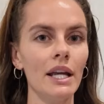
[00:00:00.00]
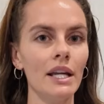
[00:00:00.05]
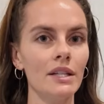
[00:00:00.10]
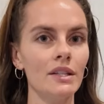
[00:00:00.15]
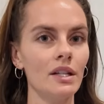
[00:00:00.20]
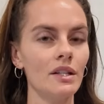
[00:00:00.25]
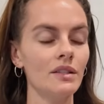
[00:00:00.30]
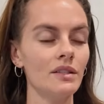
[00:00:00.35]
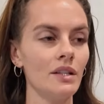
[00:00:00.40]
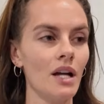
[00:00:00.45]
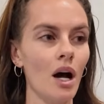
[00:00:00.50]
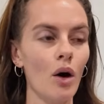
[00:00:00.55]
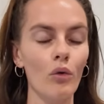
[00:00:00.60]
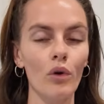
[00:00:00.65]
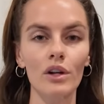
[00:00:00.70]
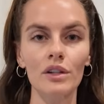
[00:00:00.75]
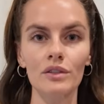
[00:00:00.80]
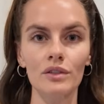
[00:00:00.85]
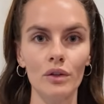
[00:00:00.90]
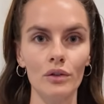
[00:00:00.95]
it does not
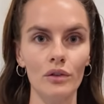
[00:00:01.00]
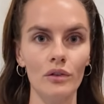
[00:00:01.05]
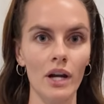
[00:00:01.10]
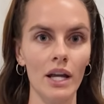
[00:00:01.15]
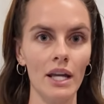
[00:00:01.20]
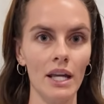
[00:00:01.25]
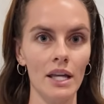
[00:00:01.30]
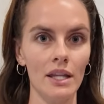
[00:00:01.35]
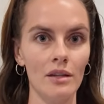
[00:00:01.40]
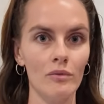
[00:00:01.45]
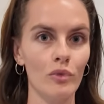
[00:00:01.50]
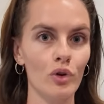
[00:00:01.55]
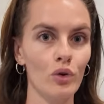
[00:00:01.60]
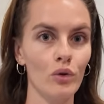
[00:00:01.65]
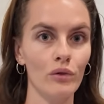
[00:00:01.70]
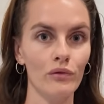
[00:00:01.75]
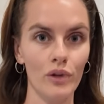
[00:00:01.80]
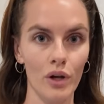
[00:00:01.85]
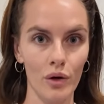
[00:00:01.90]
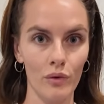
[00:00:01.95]
work so great in the
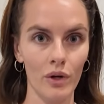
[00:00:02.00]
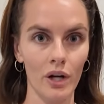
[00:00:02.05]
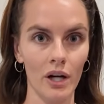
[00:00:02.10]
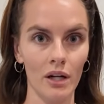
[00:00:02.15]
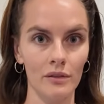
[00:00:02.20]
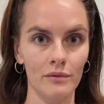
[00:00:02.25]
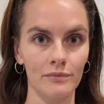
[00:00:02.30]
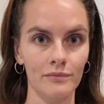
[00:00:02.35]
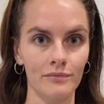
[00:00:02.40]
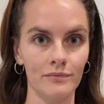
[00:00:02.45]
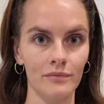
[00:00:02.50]
middle of nowhere.